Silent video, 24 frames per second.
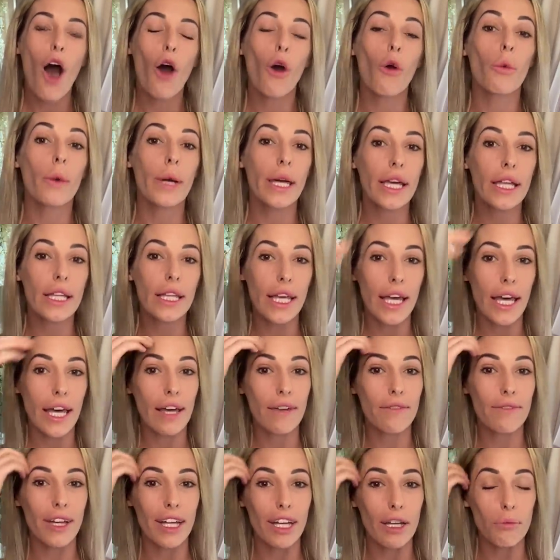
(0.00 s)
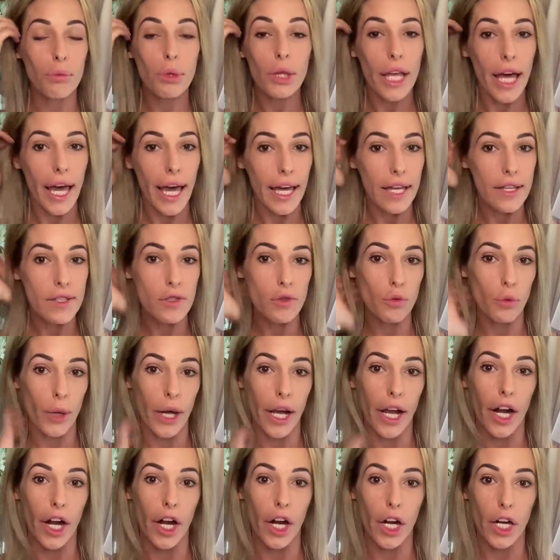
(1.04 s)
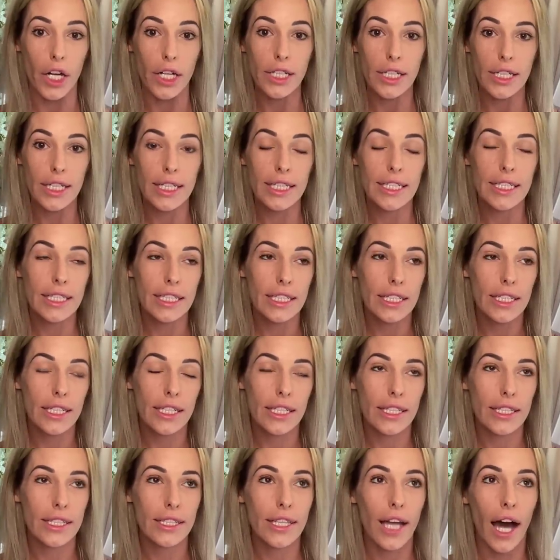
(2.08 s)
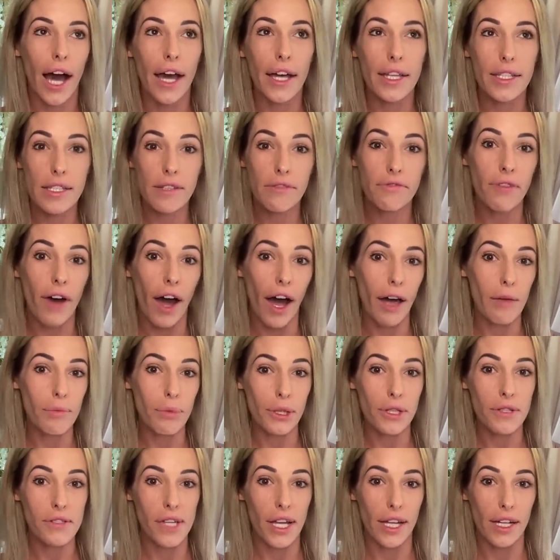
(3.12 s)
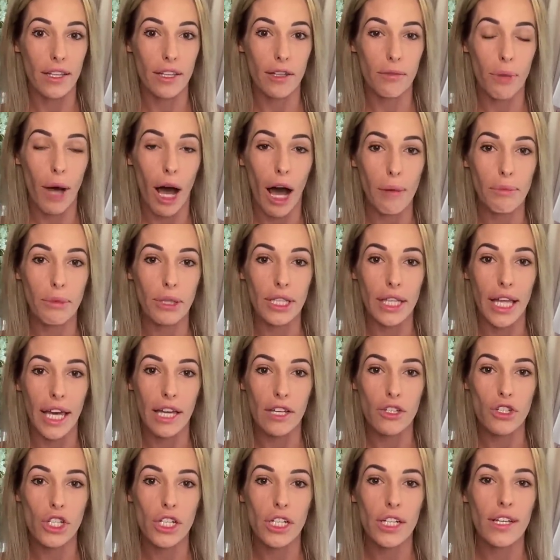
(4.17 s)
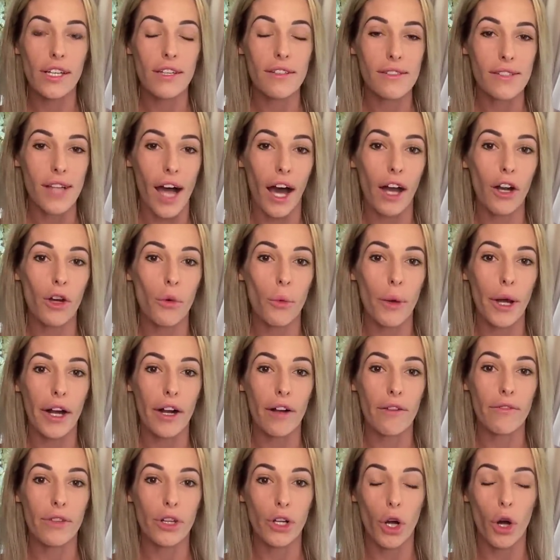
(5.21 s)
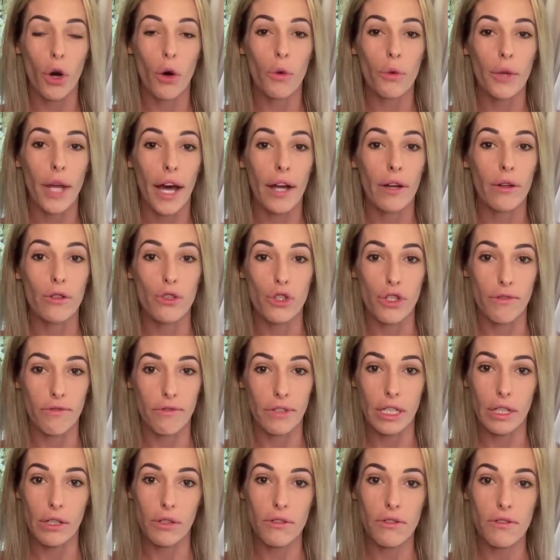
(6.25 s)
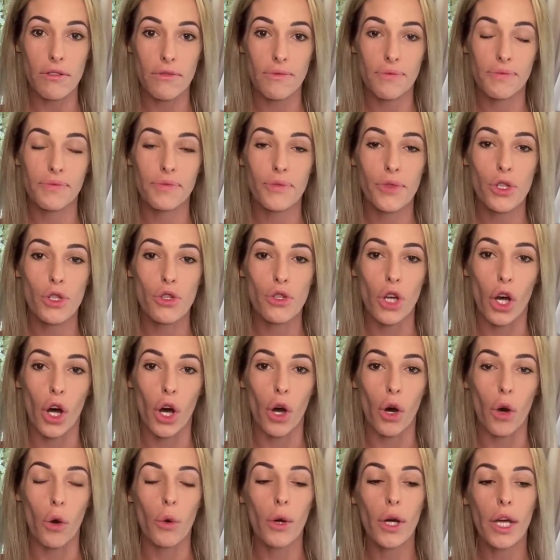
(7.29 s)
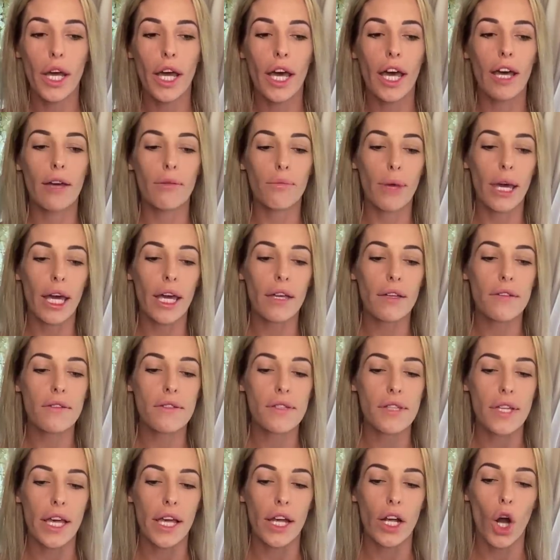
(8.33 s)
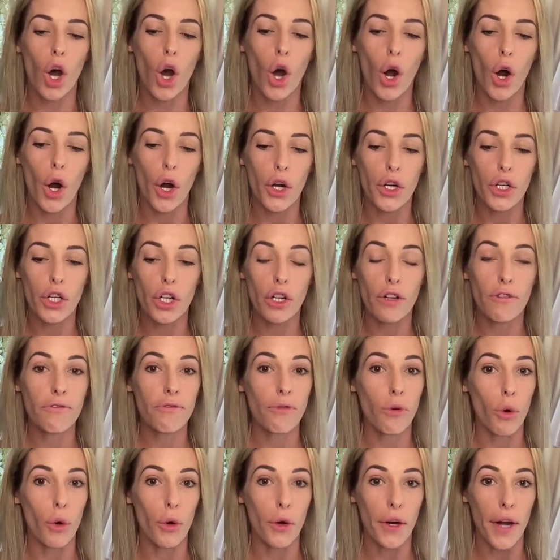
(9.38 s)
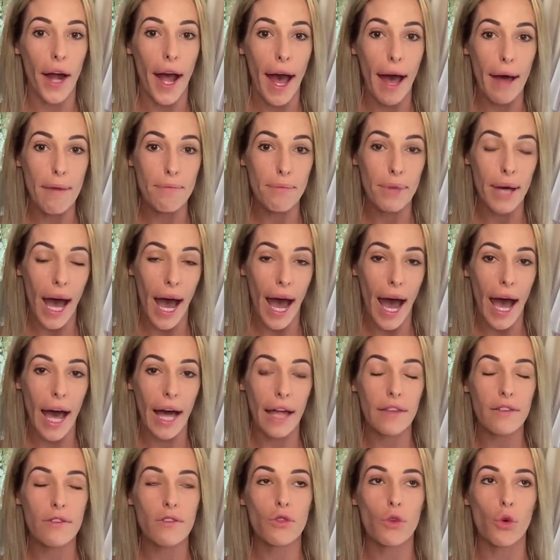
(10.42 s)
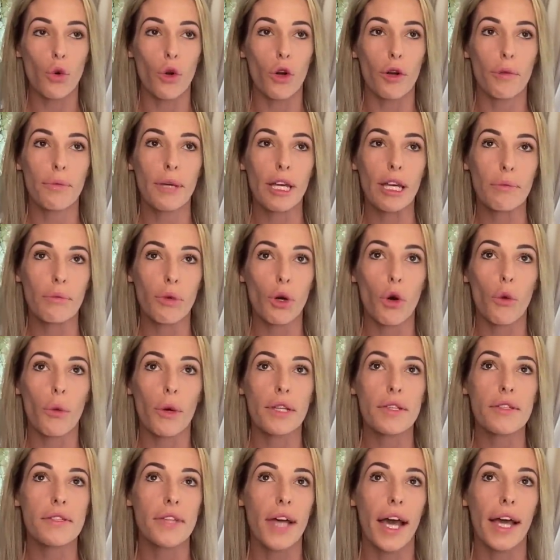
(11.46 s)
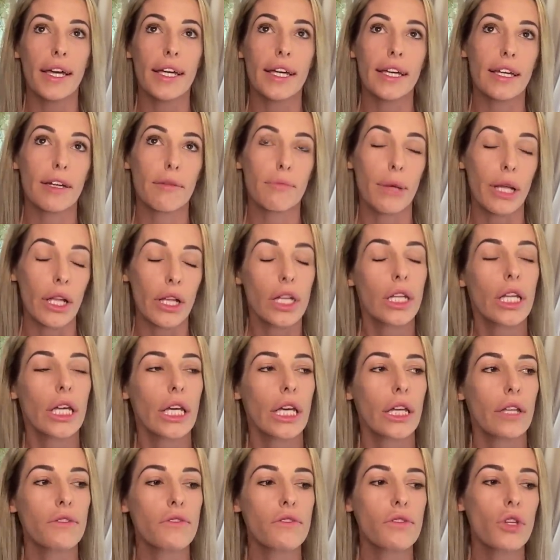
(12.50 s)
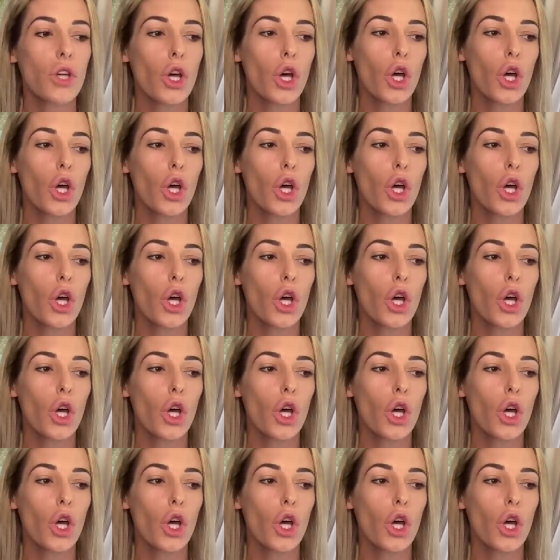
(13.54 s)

We live in a place where 95% of the population is not aware of their own energy fields. So it makes it harder for empaths or people with psychic abilities